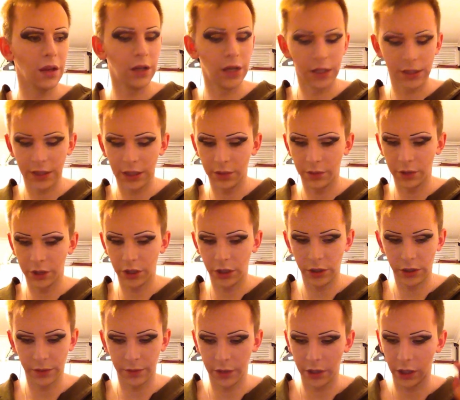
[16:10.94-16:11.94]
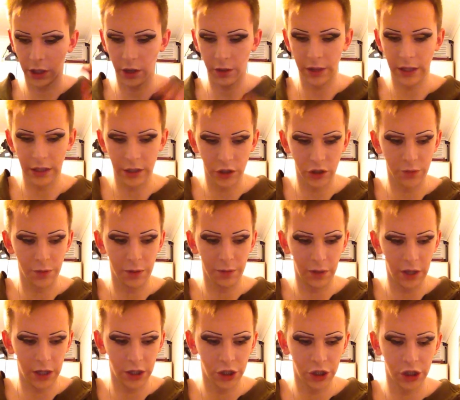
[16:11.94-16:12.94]
next thing I'm going to do is I'm going to go in and do my
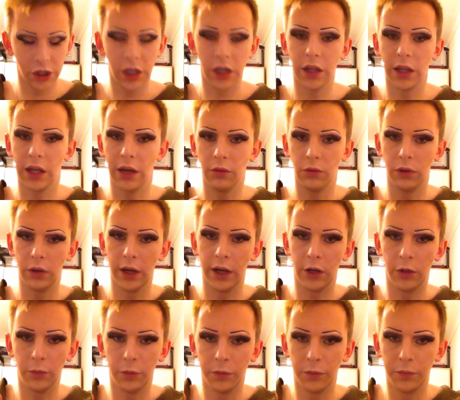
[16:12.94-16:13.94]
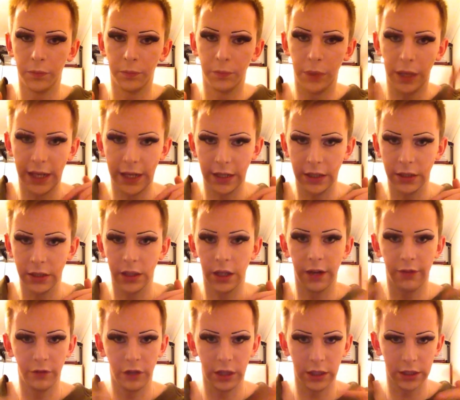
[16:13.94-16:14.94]
blush, and that will help blend
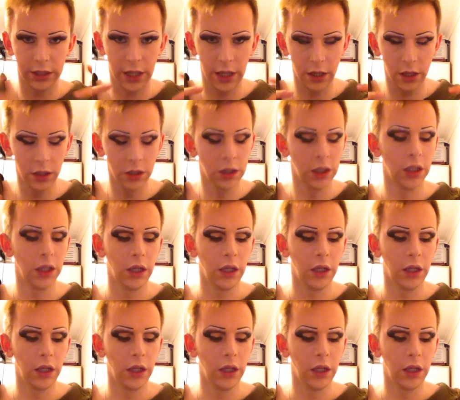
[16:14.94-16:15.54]
everything together.